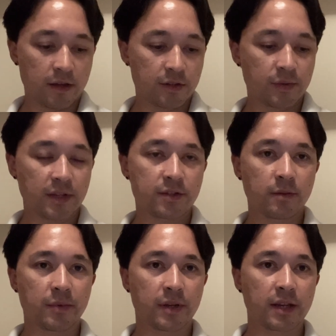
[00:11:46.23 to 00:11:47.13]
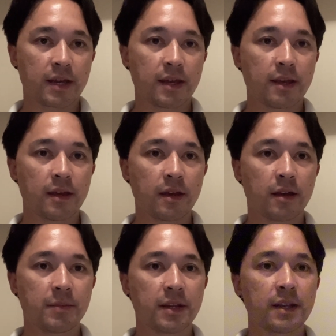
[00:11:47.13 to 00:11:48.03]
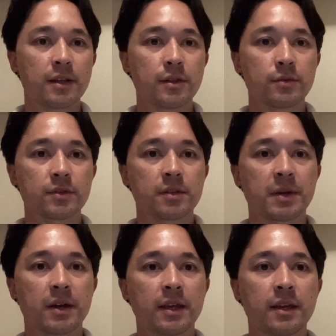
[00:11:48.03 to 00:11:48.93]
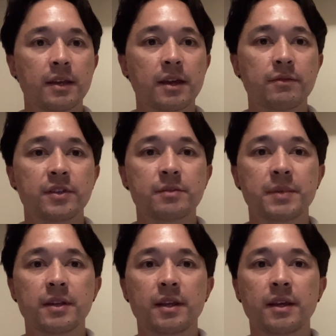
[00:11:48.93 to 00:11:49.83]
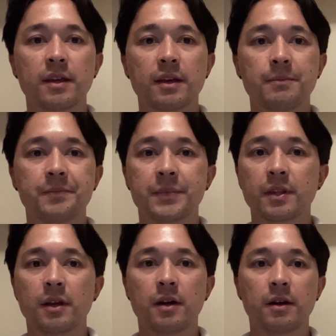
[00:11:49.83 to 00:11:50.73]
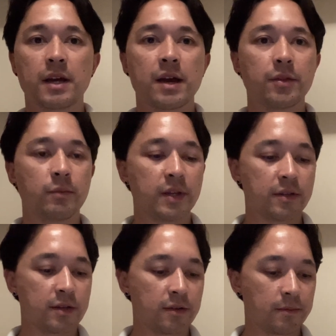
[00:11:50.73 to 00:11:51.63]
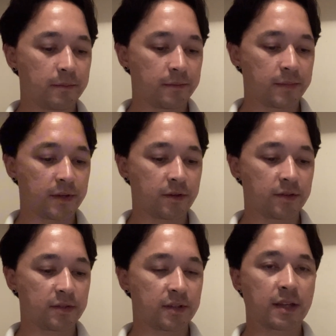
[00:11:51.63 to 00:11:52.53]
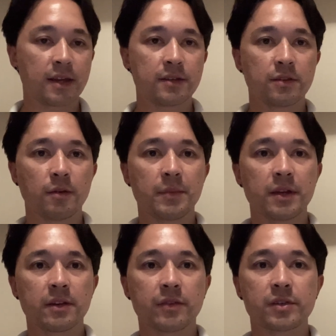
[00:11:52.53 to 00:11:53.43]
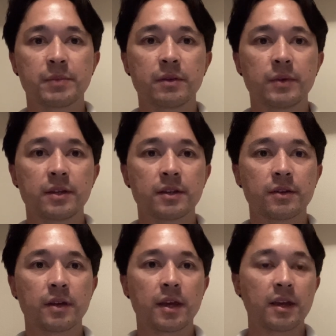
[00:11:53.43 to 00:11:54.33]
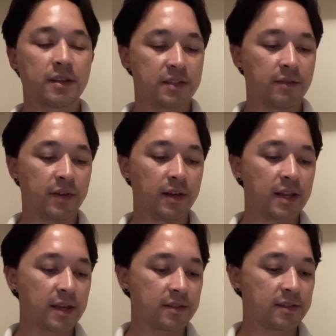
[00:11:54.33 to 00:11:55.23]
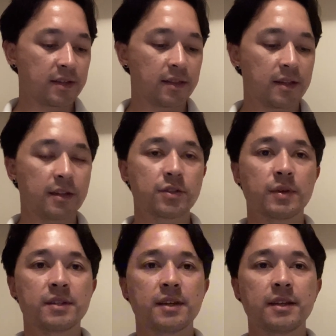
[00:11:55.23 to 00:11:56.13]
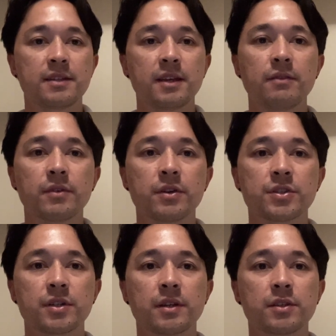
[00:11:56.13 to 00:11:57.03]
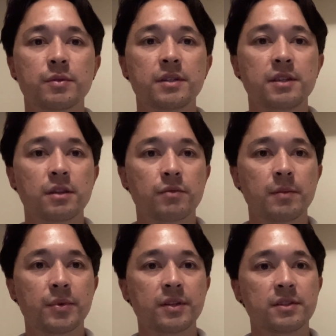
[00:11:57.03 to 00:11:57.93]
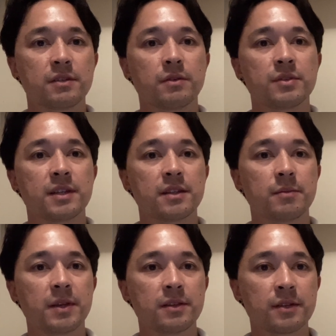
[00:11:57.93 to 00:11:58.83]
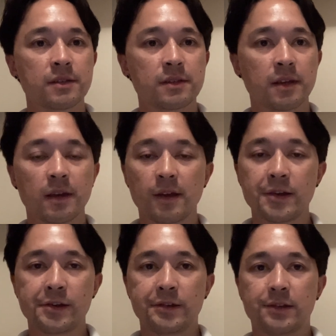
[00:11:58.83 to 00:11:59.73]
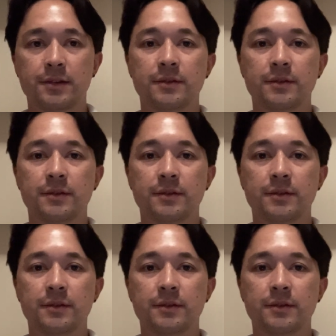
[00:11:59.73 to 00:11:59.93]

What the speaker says: 22.8, I mean, any thoughts about hitting heavy spin here are out the window, because that is not a big enough spin window. It's even less than the 2018 version at 23.0 centimeters. So